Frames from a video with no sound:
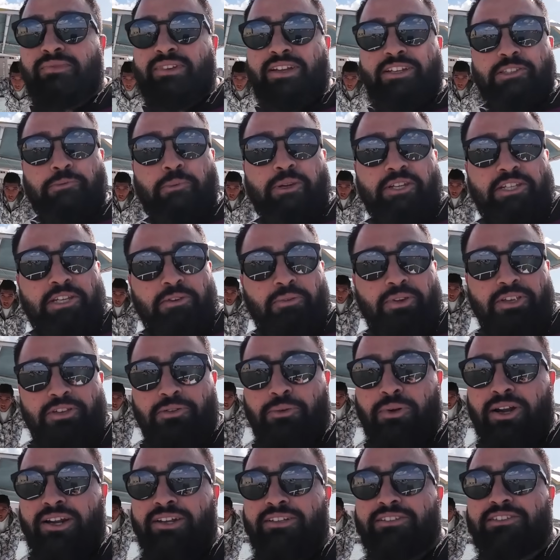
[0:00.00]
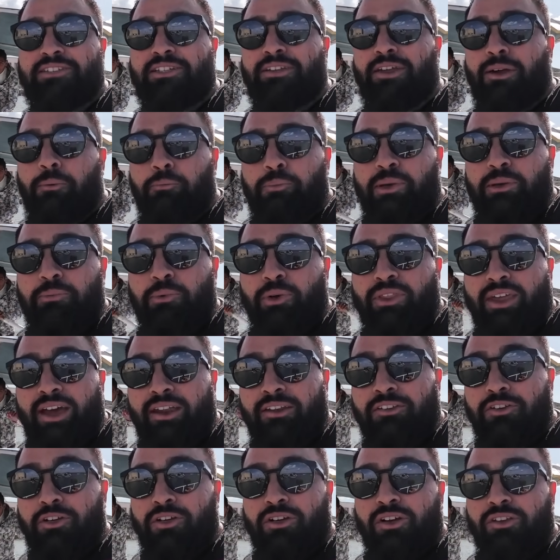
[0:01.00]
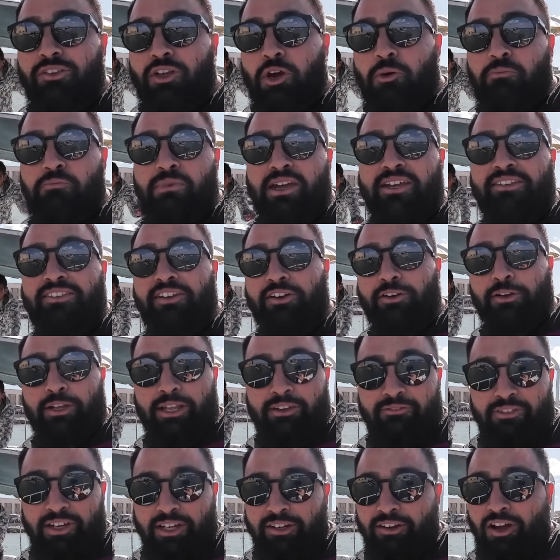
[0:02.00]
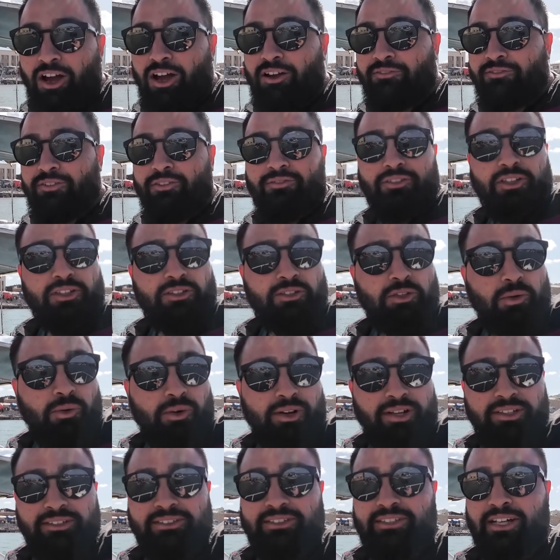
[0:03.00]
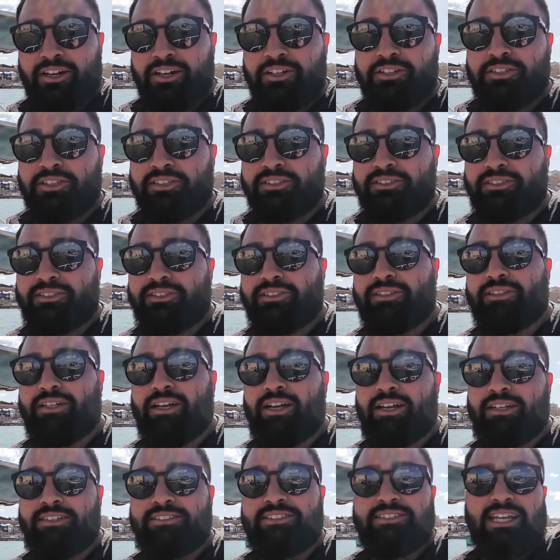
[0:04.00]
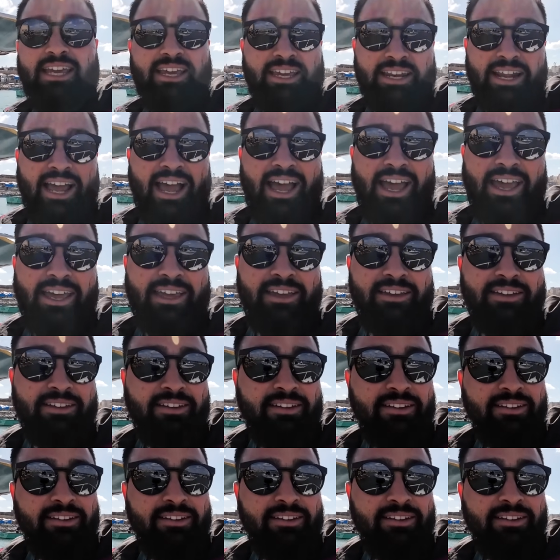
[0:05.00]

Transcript: Especially when you run into the people that, you know, don't make their living off of the tourists that are just saying hi.